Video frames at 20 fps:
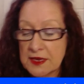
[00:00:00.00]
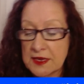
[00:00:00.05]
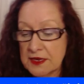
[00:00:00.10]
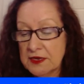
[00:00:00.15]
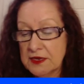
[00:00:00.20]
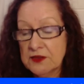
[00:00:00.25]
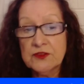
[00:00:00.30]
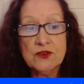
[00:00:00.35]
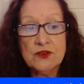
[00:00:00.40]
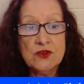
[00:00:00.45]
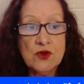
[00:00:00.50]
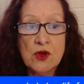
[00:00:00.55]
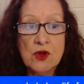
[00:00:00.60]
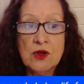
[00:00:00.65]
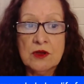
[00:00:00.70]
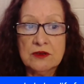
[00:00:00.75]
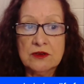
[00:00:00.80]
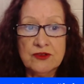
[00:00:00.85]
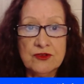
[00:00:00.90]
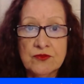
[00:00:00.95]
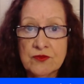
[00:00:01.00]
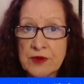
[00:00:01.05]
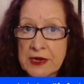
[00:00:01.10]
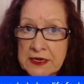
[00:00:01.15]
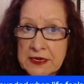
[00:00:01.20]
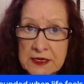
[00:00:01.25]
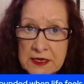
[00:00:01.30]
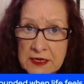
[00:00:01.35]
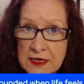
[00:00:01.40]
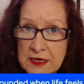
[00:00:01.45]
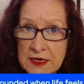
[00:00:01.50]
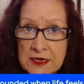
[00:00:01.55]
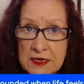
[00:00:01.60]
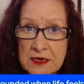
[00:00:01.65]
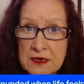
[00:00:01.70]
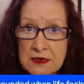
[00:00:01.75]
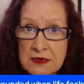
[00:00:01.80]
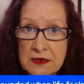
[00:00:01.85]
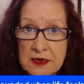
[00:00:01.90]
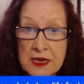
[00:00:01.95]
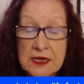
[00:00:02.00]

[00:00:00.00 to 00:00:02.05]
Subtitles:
is not directly